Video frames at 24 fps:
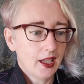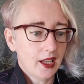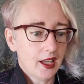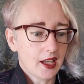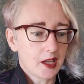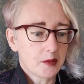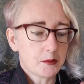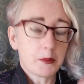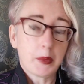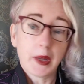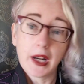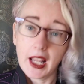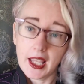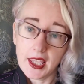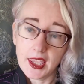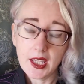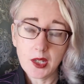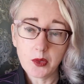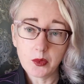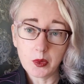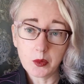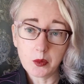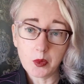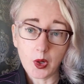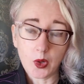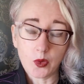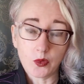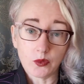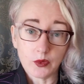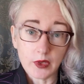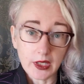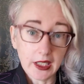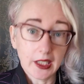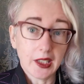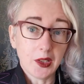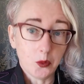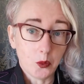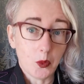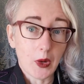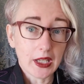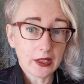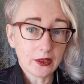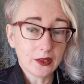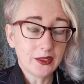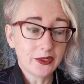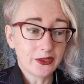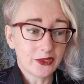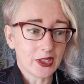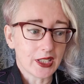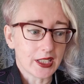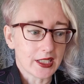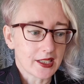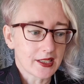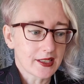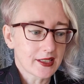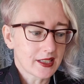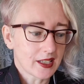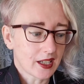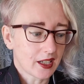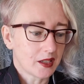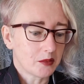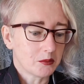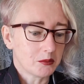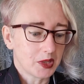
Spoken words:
but I think would work really well for this,